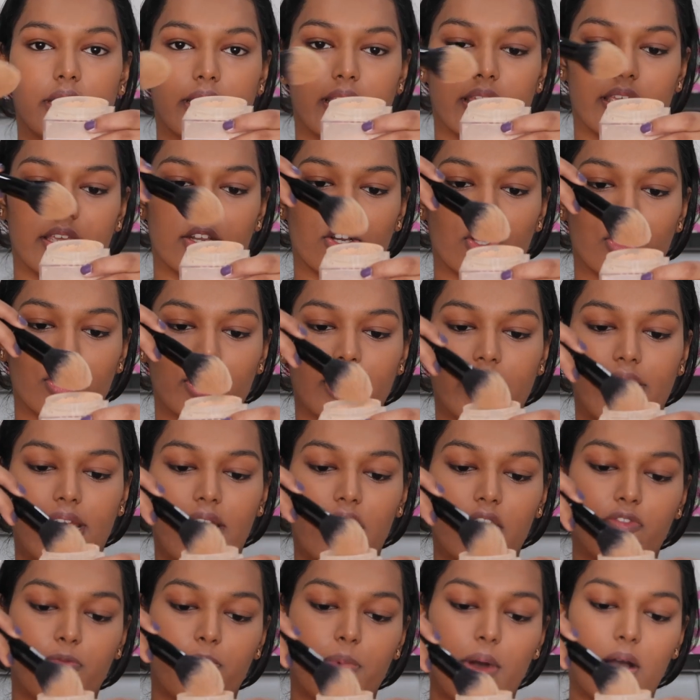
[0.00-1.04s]
Taking it on the
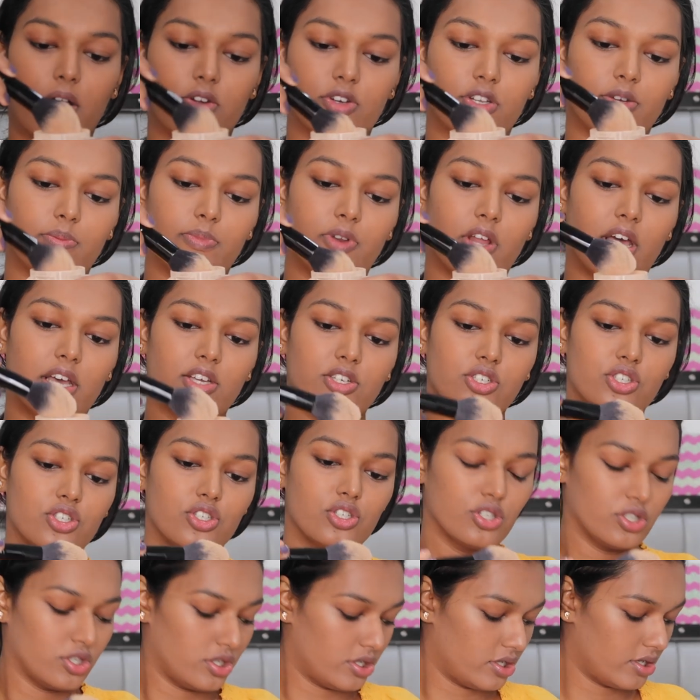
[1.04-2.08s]
e.l.f. powder
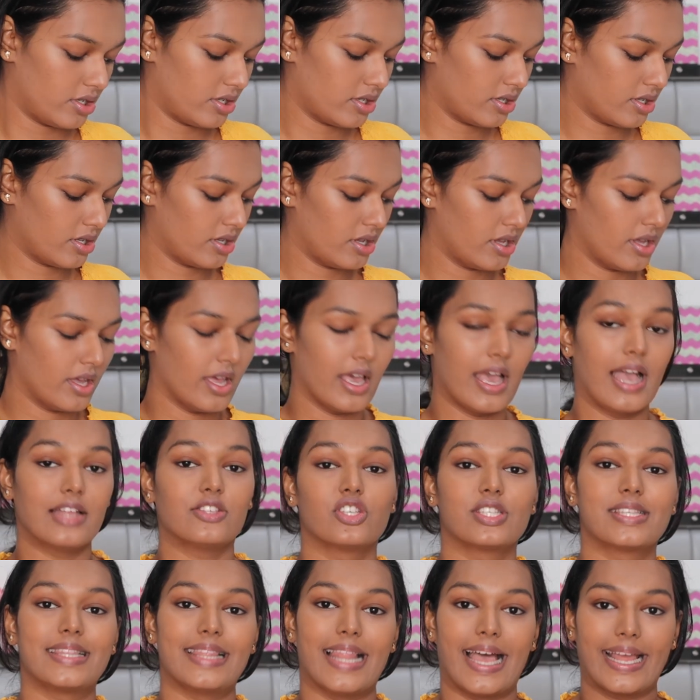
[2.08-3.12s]
brush,
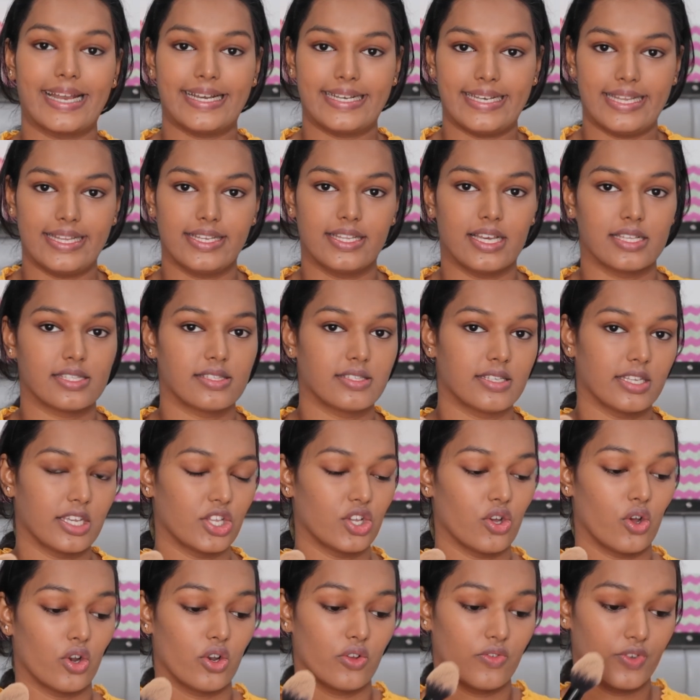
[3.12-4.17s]
just lightly dusting
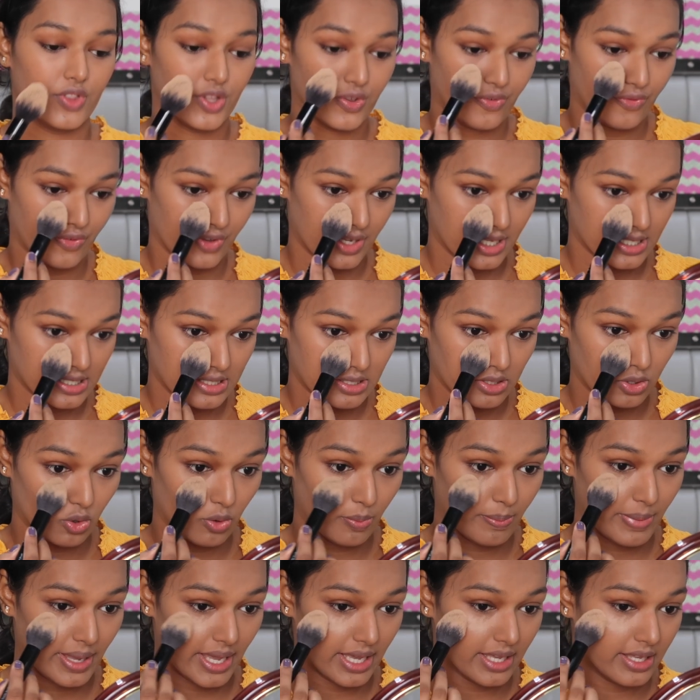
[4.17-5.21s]
it all over the face.
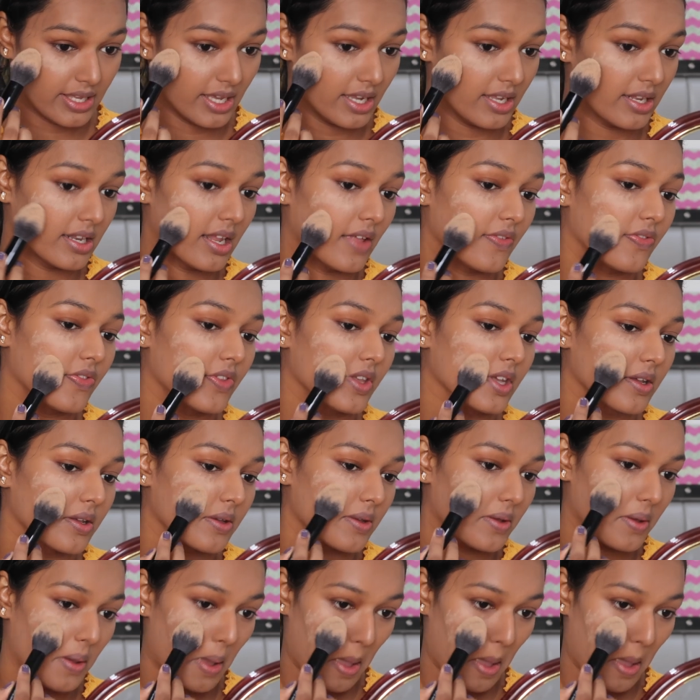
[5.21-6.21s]
No baking, nothing.